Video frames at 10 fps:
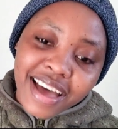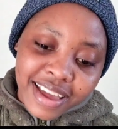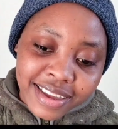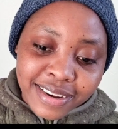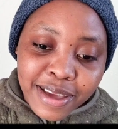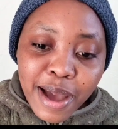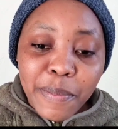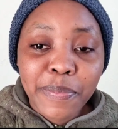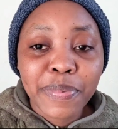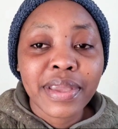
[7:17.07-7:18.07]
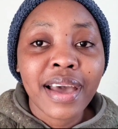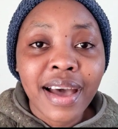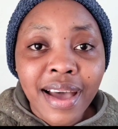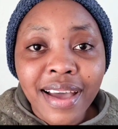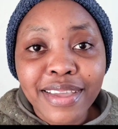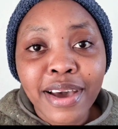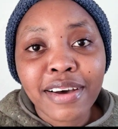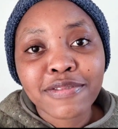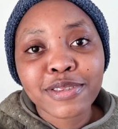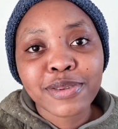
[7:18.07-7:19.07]
And yeah, you
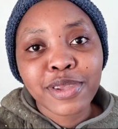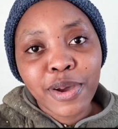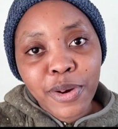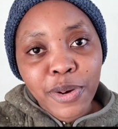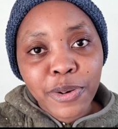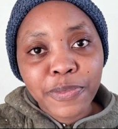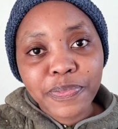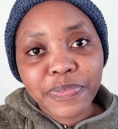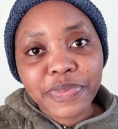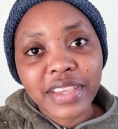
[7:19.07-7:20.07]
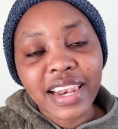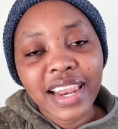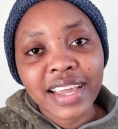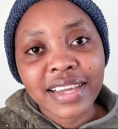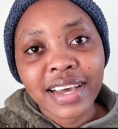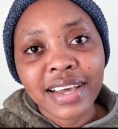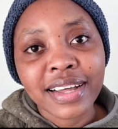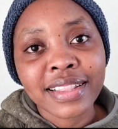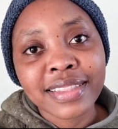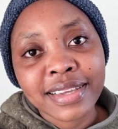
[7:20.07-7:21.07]
have to know like
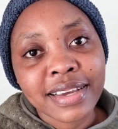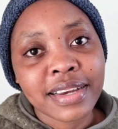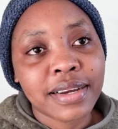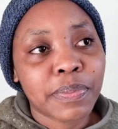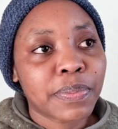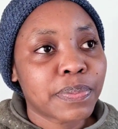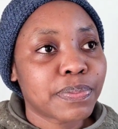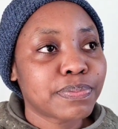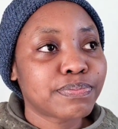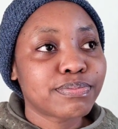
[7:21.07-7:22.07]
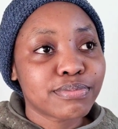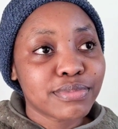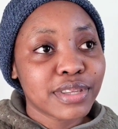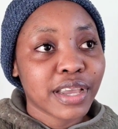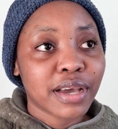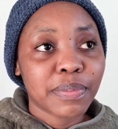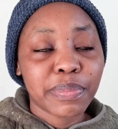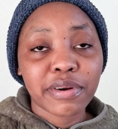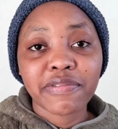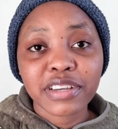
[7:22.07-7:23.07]
their
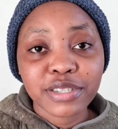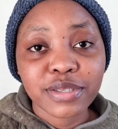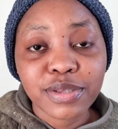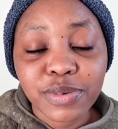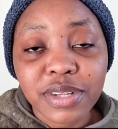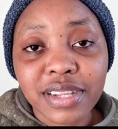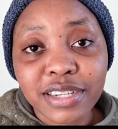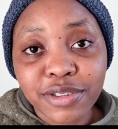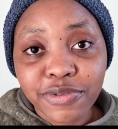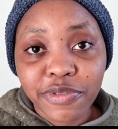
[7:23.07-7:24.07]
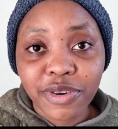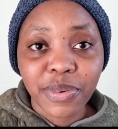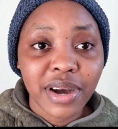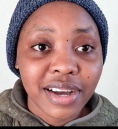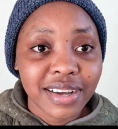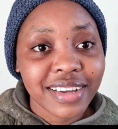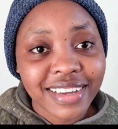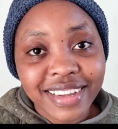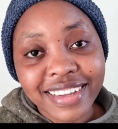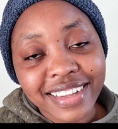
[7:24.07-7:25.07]
professions, what they do for
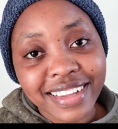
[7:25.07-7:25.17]
work.